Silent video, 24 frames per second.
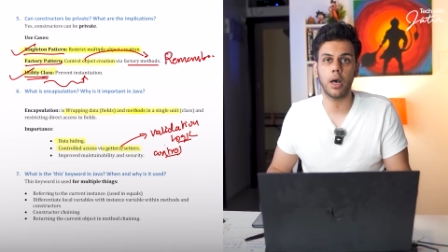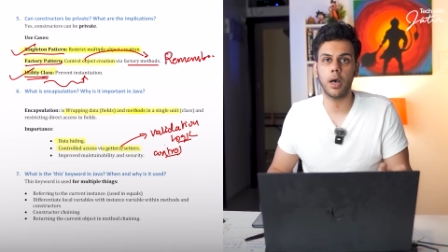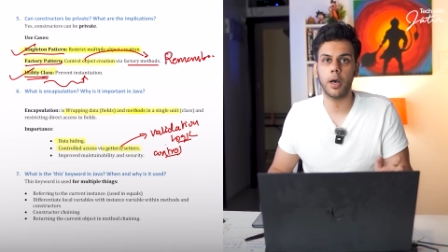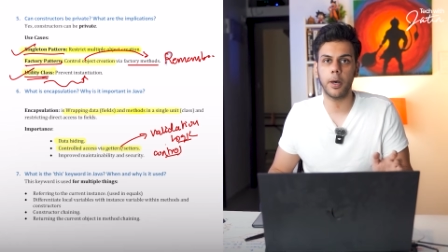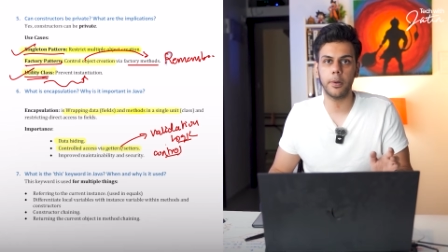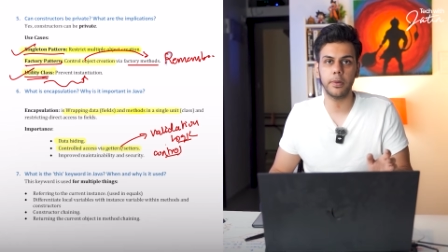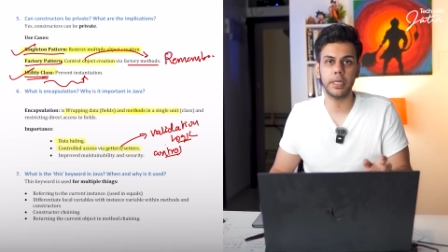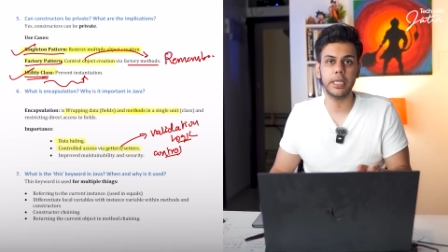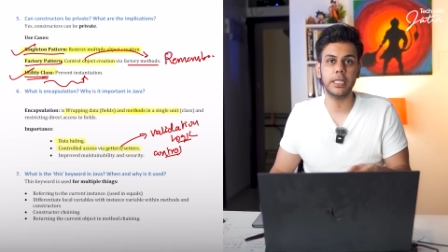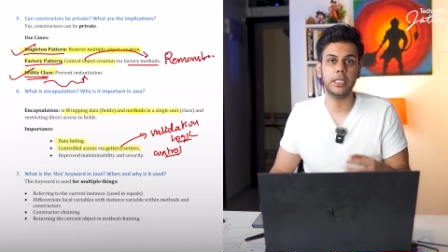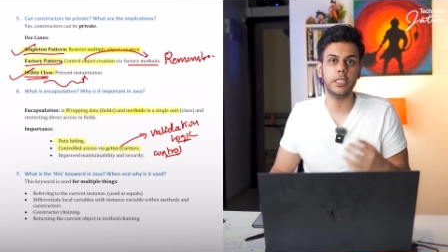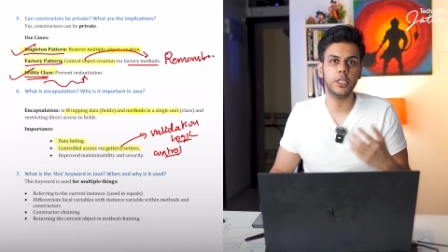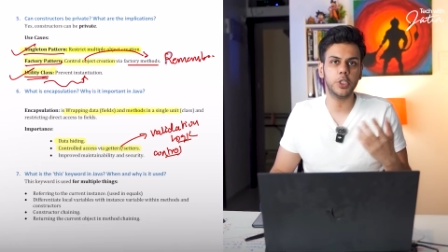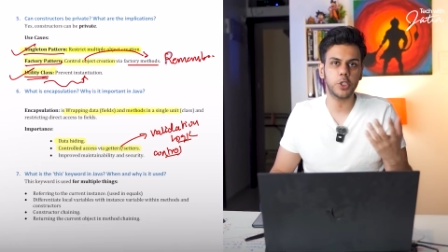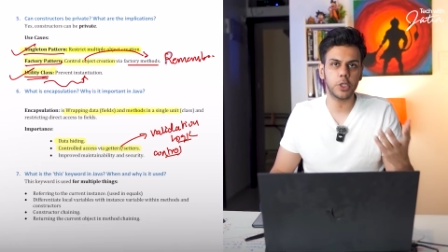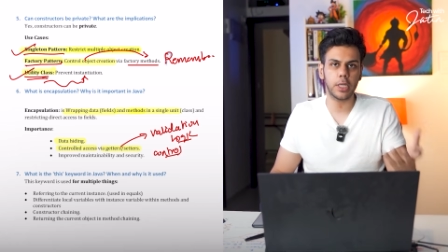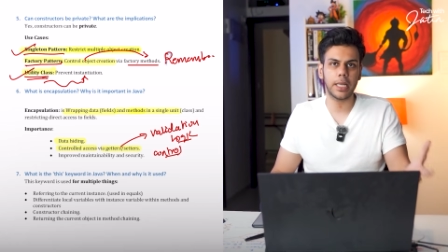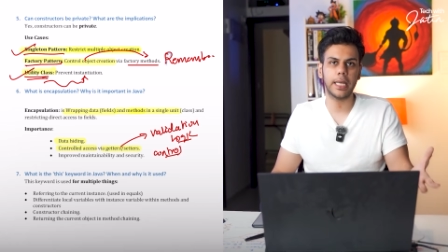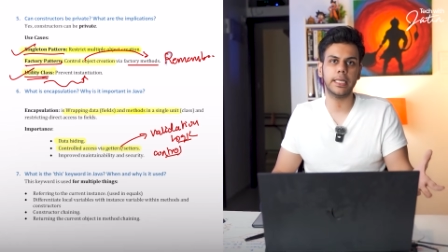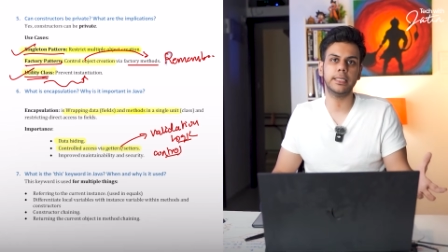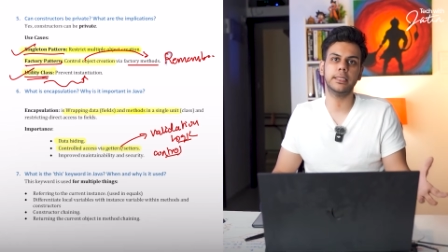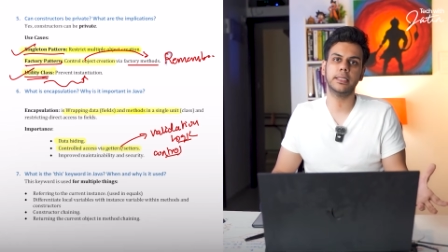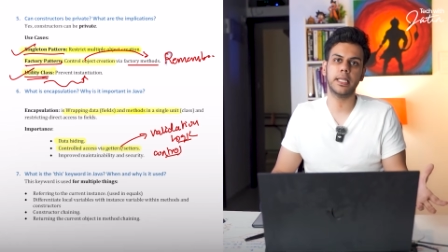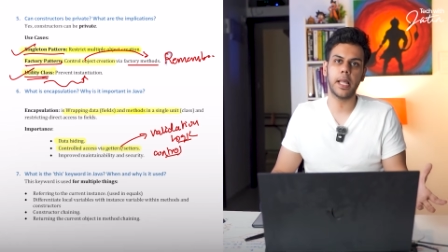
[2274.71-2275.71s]

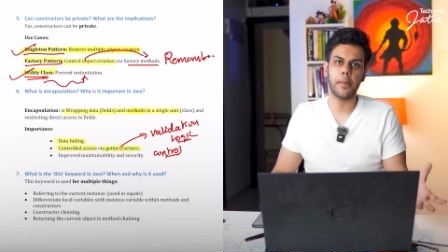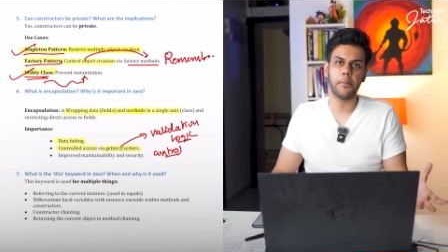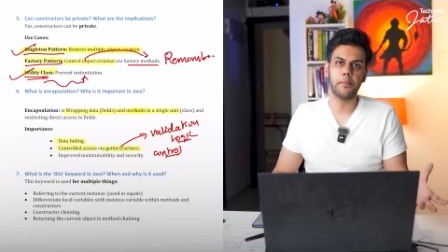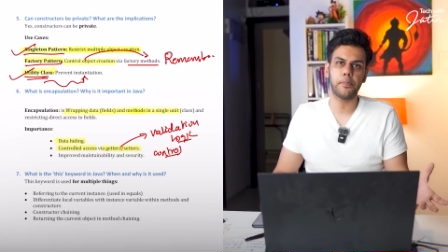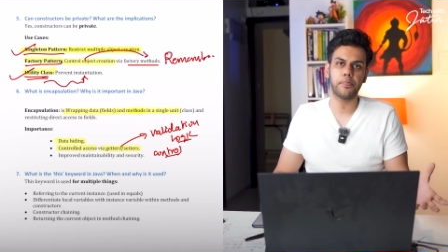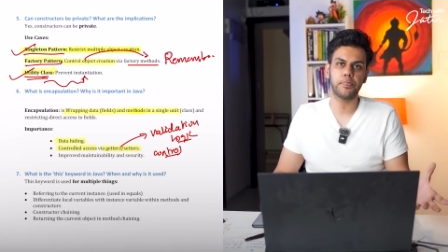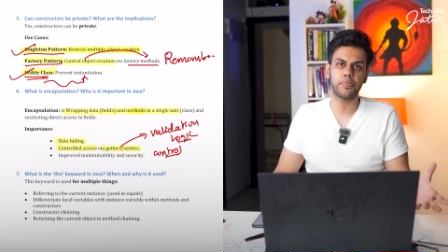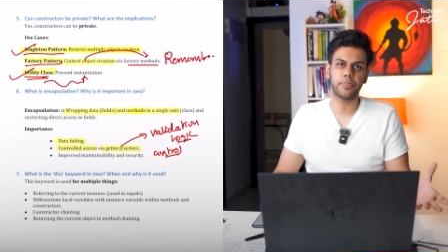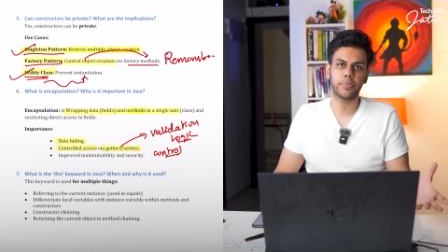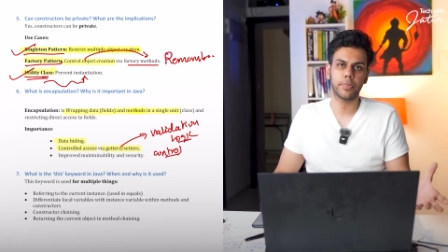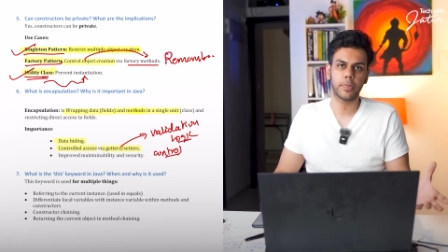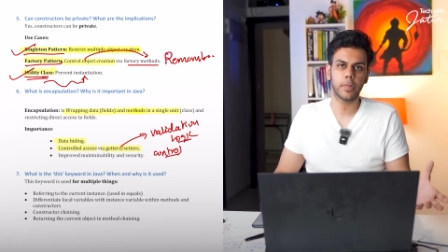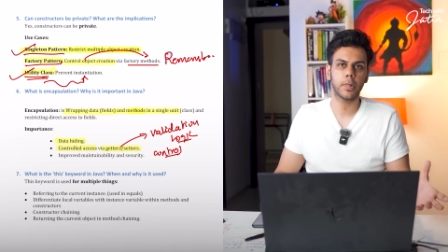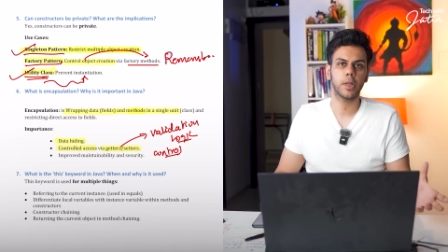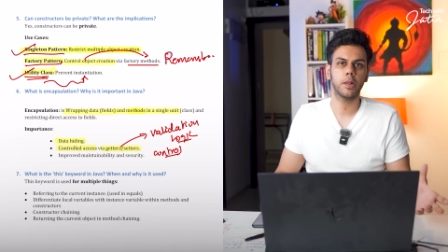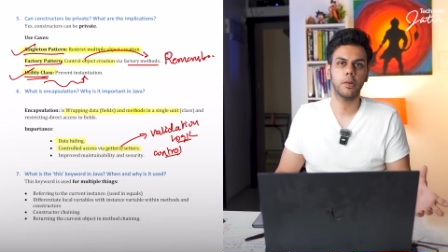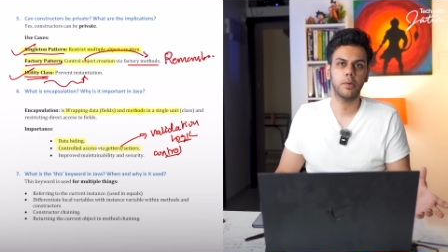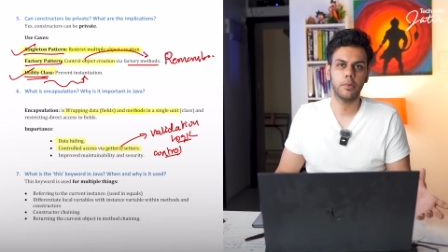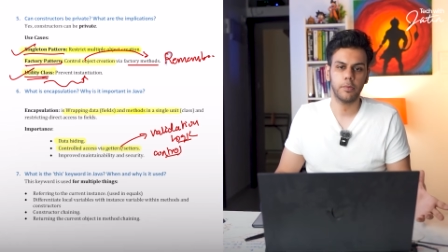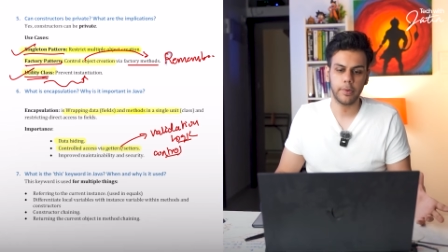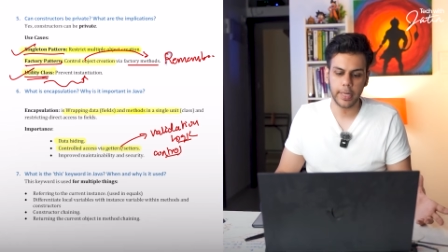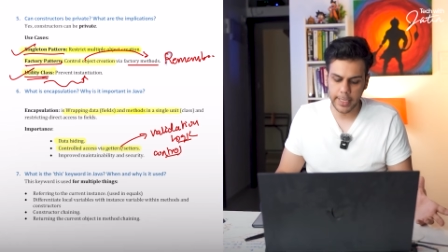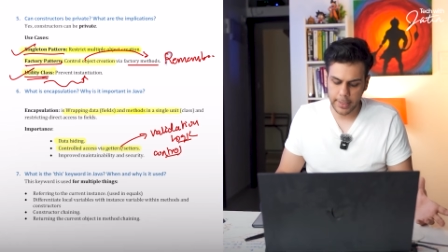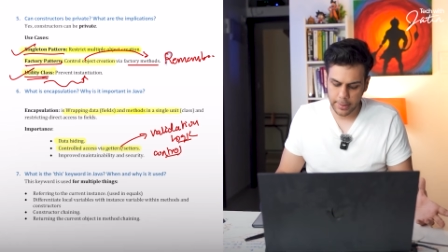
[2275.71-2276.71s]
initialize them,
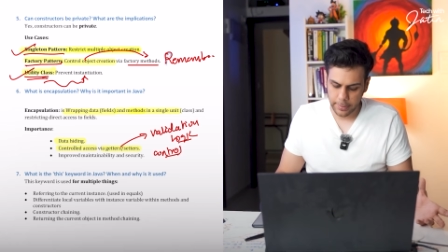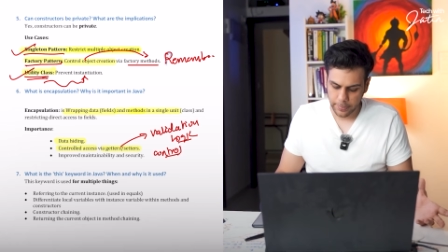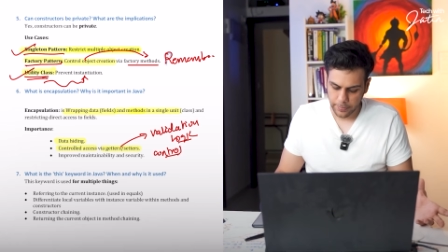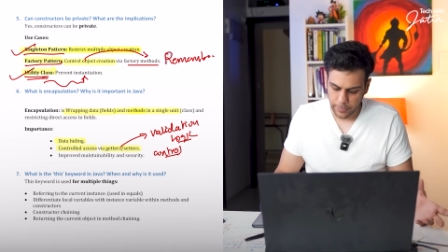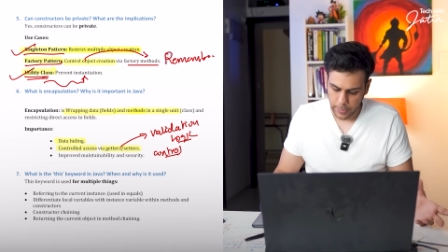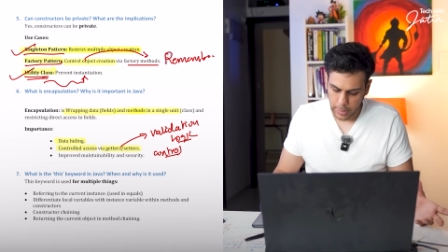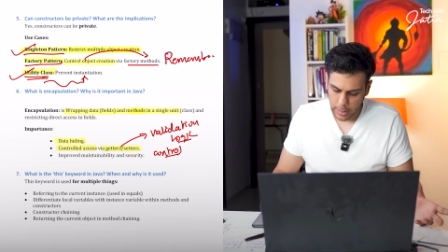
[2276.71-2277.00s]
right?